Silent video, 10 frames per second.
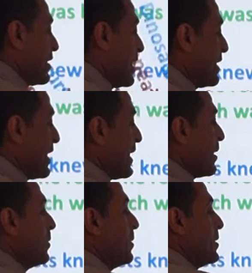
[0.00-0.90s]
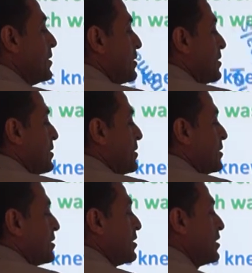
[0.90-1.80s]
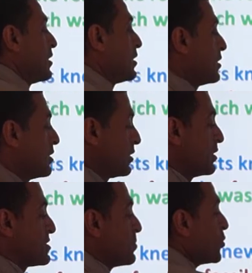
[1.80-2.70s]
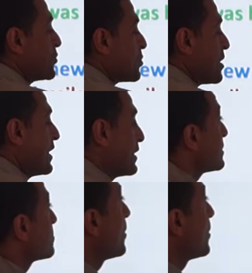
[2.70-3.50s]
And now, let's move to the next